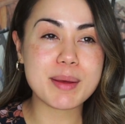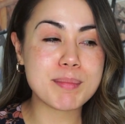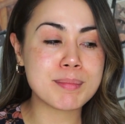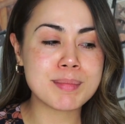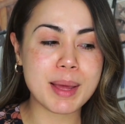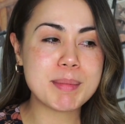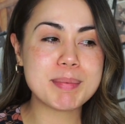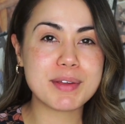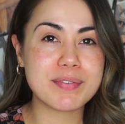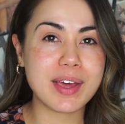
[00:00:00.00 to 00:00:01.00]
I'm, I'm a
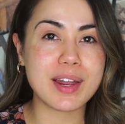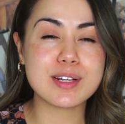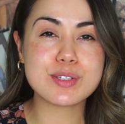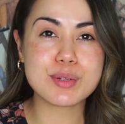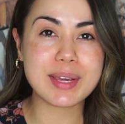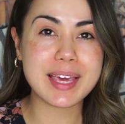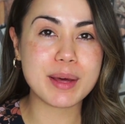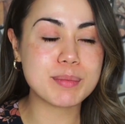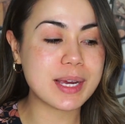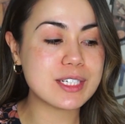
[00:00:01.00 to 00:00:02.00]
big fan, so I
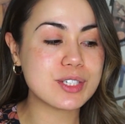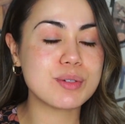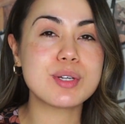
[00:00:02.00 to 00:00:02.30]
can't wait to,